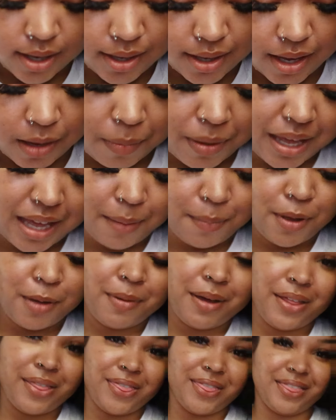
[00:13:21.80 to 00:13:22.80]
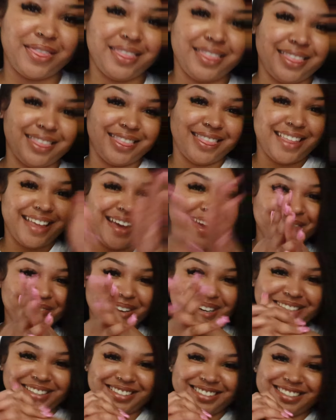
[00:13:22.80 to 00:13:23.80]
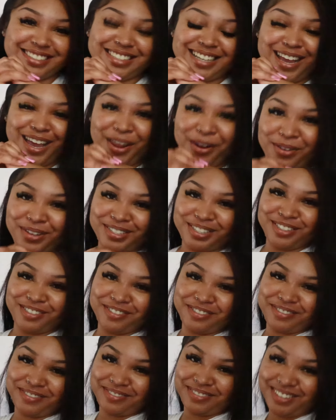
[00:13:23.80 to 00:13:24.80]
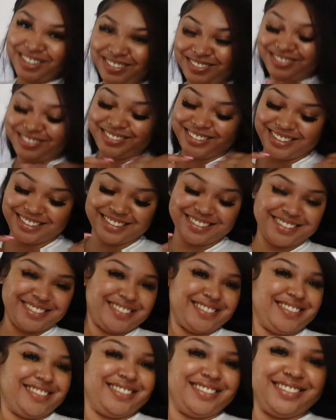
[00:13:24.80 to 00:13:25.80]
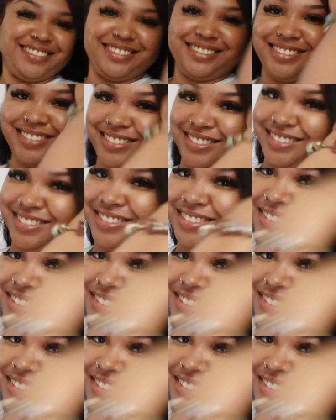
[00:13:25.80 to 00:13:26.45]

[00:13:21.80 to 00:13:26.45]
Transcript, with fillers: yeah, I'm happy about that. My little channel is growing. Oh,